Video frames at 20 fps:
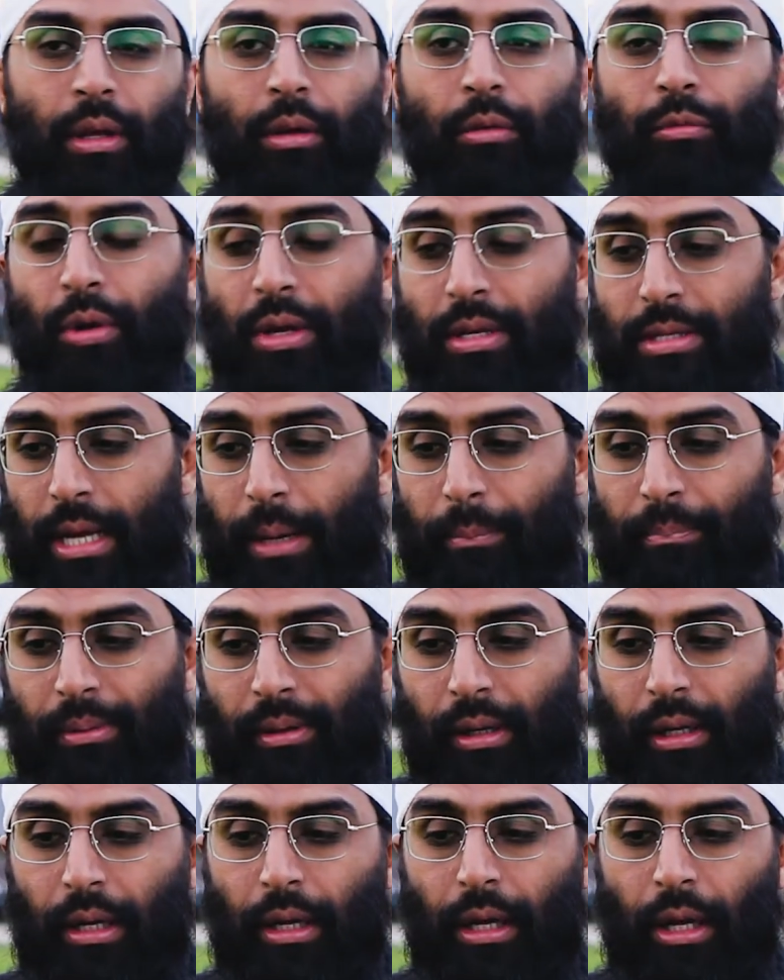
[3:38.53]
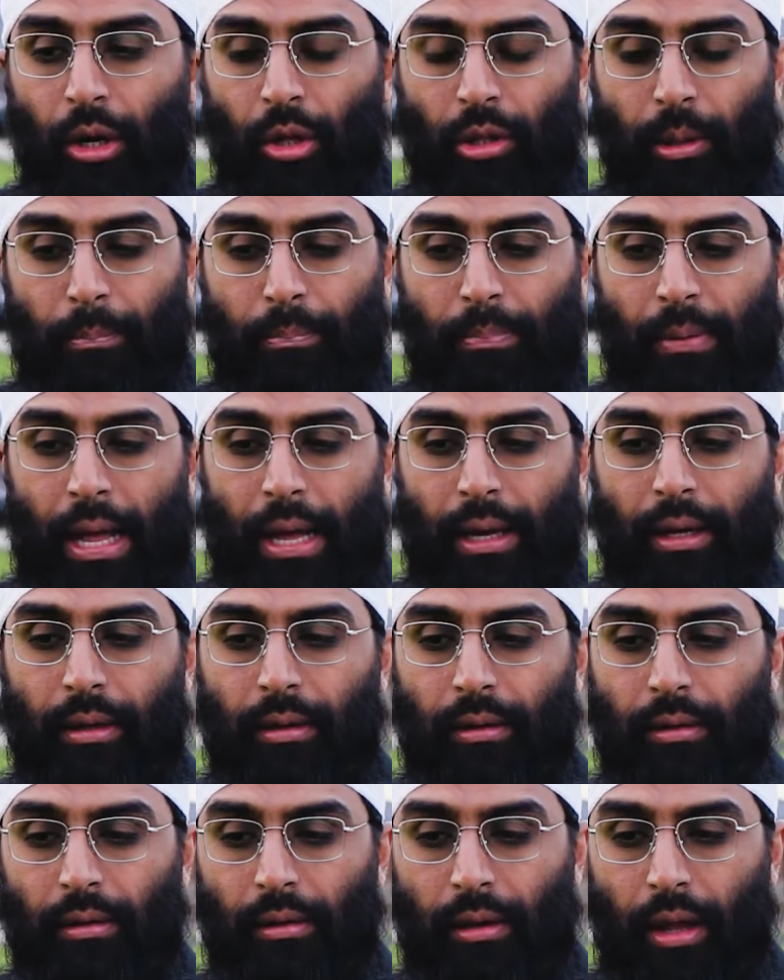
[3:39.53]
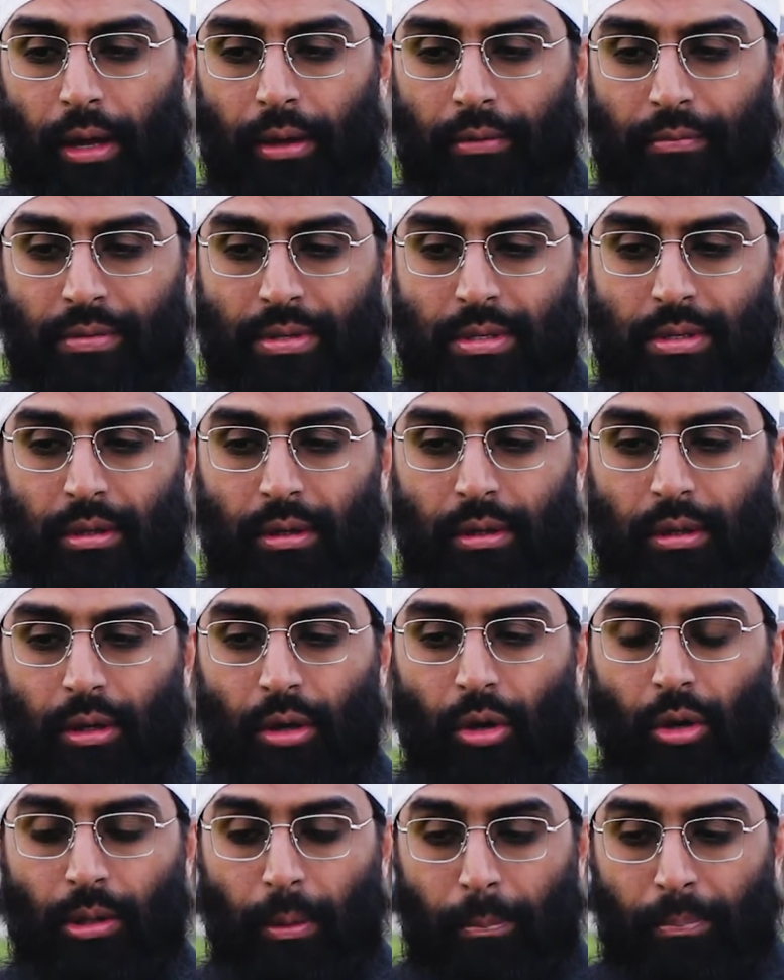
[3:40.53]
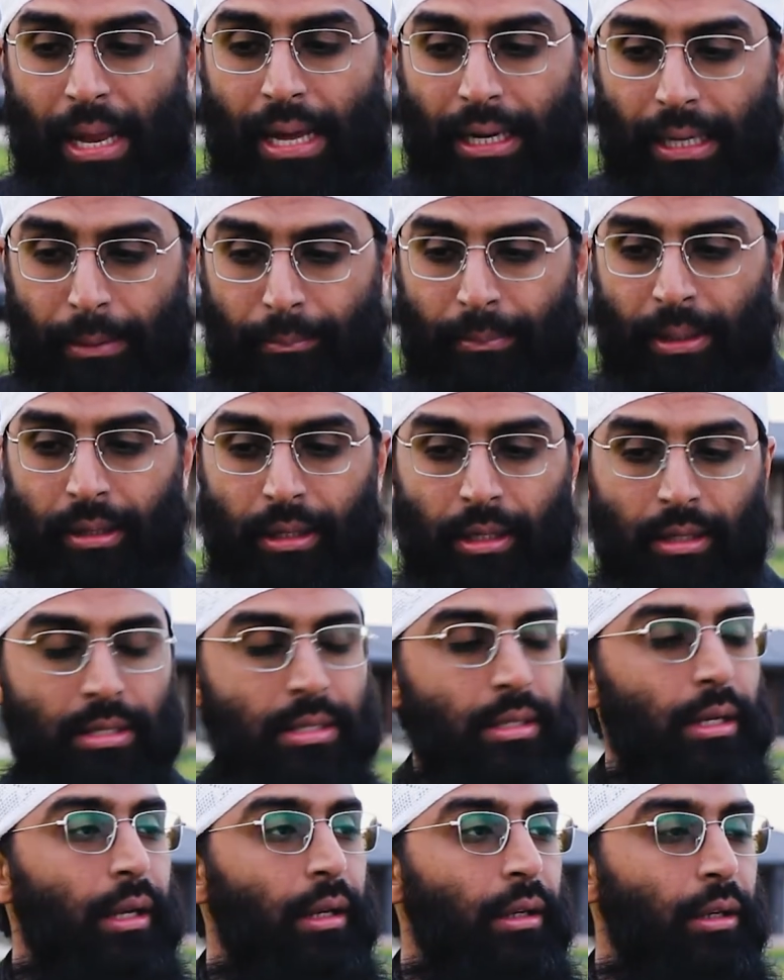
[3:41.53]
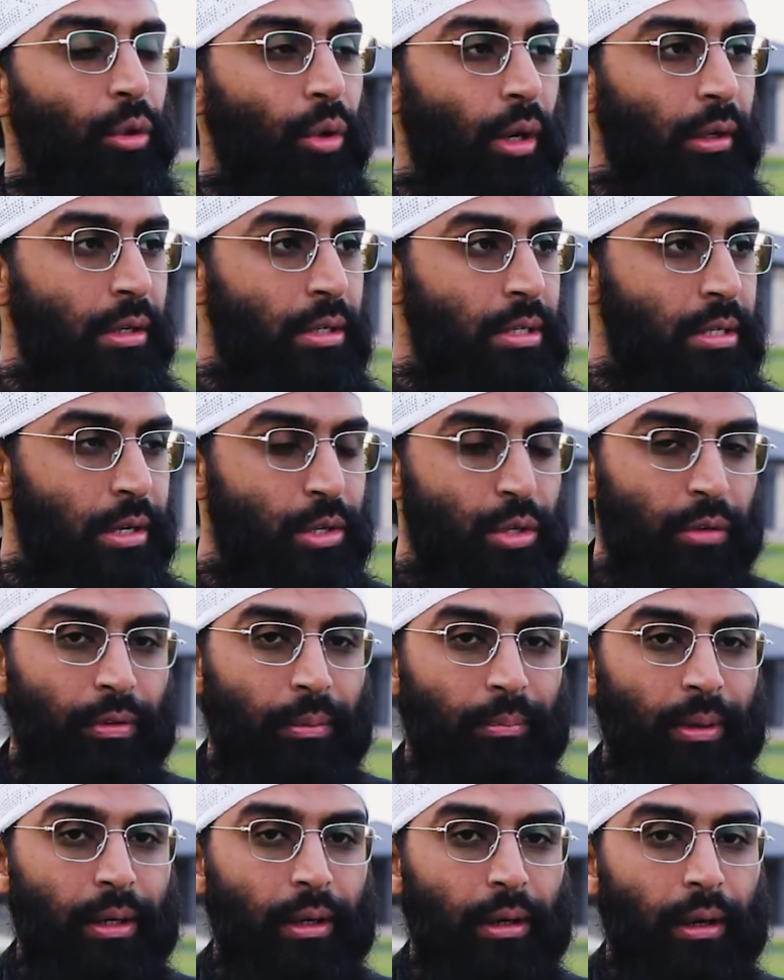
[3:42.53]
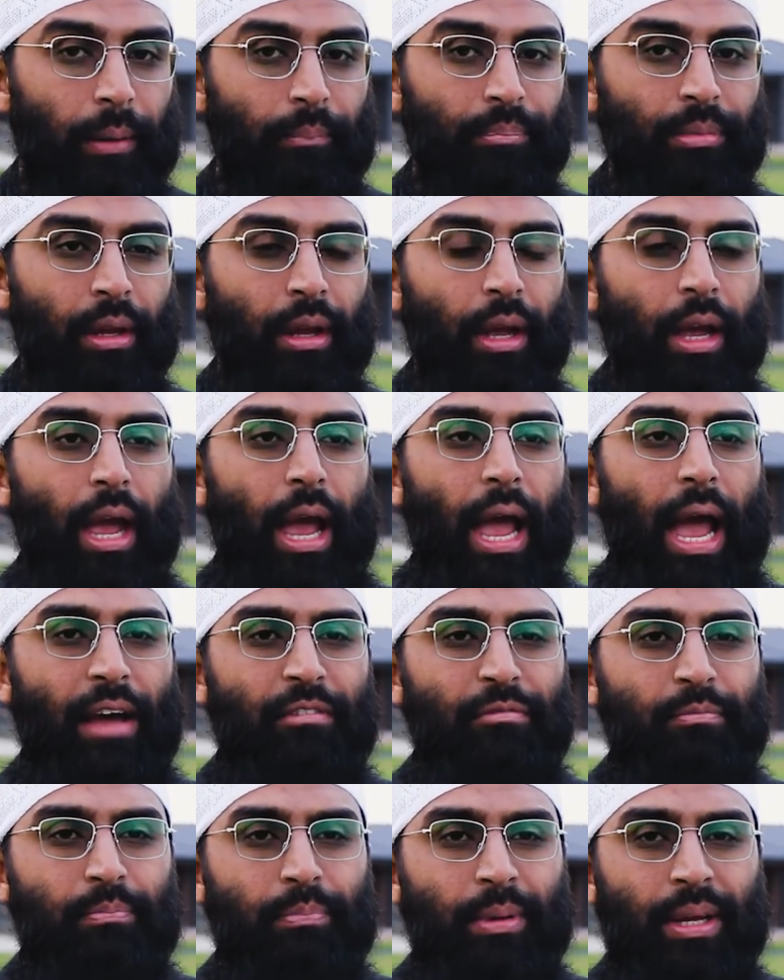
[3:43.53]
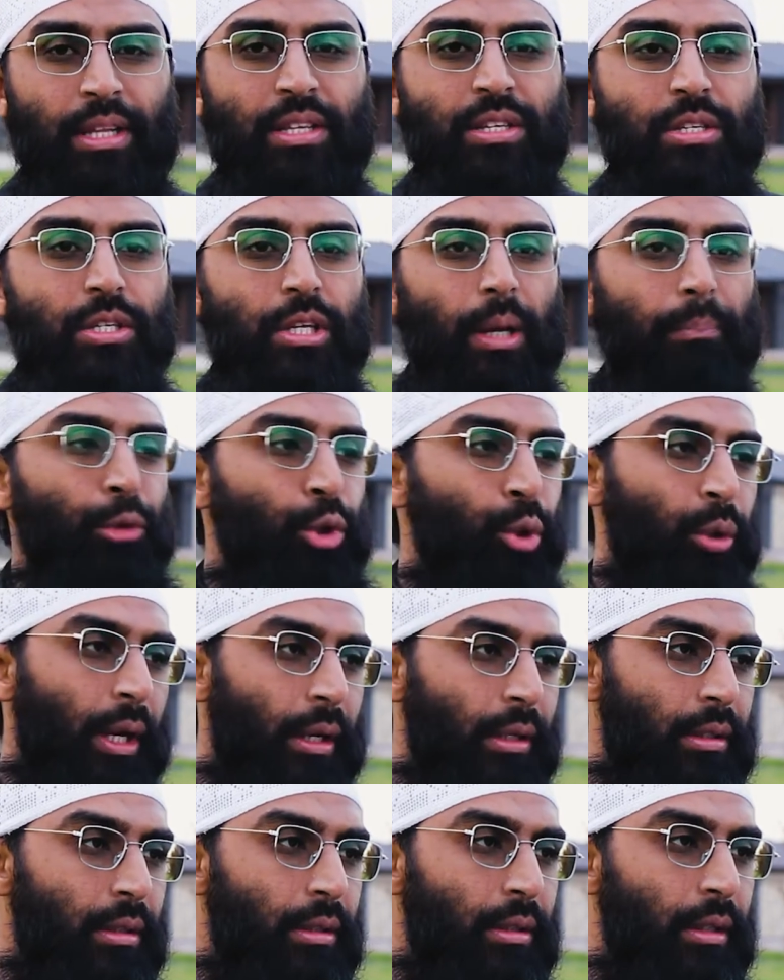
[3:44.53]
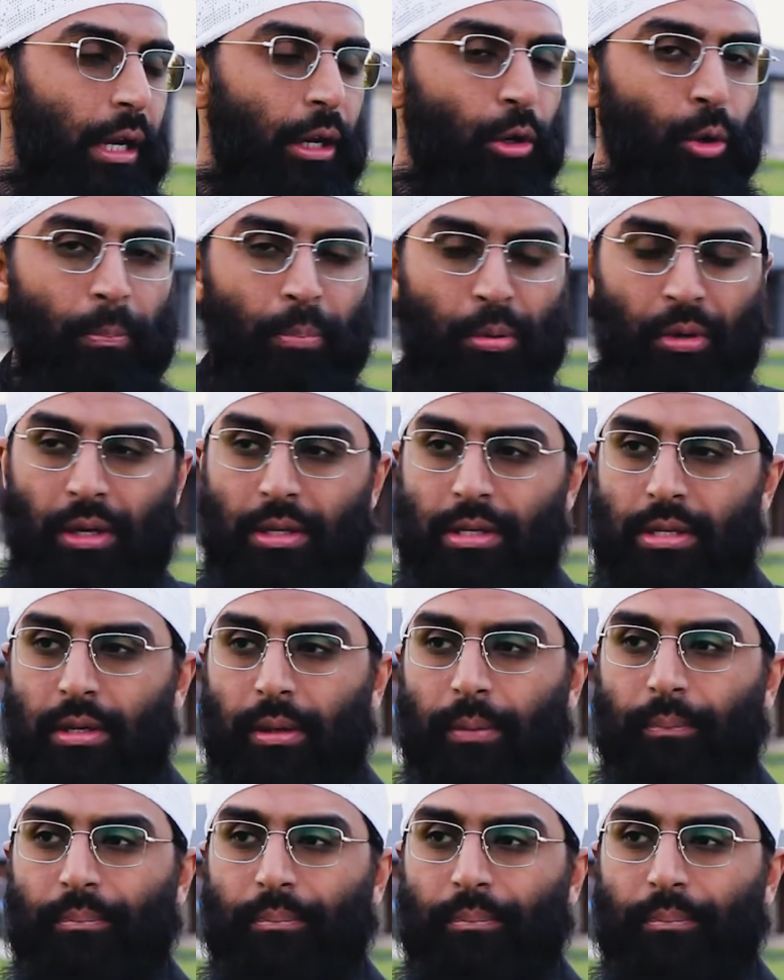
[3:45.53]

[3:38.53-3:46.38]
For example, now the black lives or the black Americans in United States of America have been subjugated and oppressed,